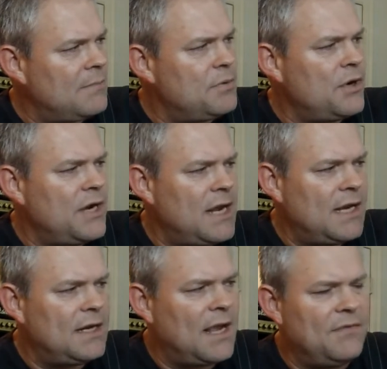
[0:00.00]
Kind of put it
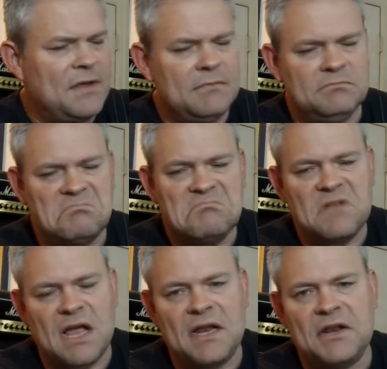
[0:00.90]
in, and then
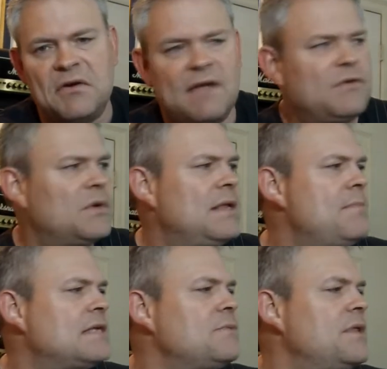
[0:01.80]
kind of you don't have to
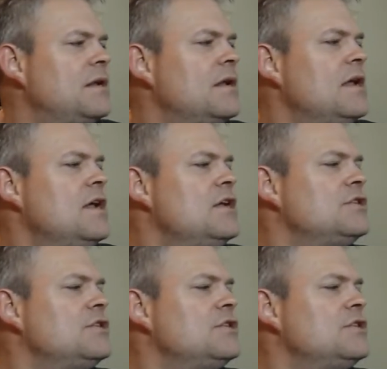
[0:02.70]
really mess with it.